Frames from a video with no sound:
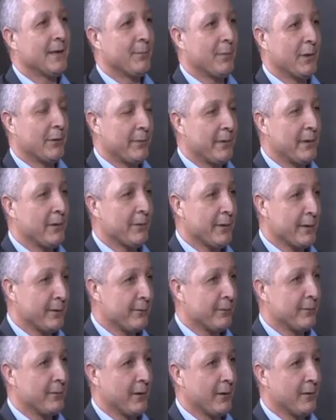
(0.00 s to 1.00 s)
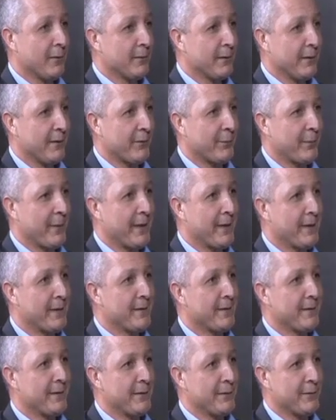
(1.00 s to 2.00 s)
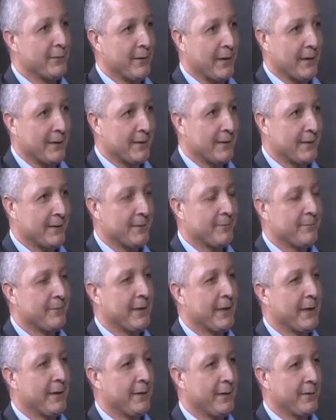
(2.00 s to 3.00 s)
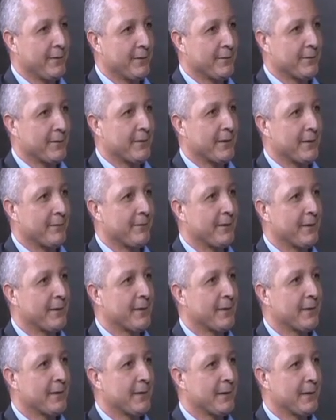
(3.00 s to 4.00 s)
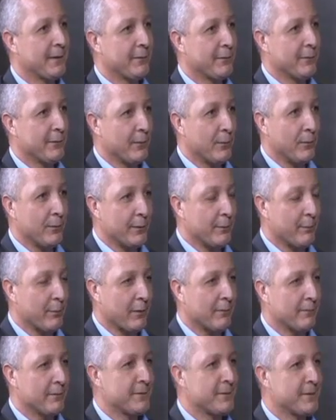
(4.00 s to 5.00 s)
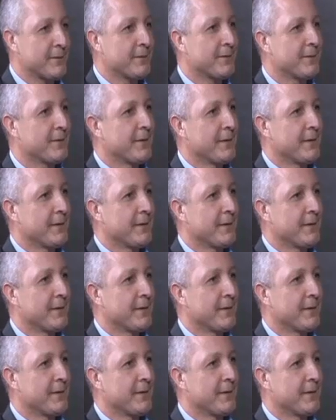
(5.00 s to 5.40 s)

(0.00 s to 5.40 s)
But we're looking to grow and expand into other areas in South Africa, into all the provinces,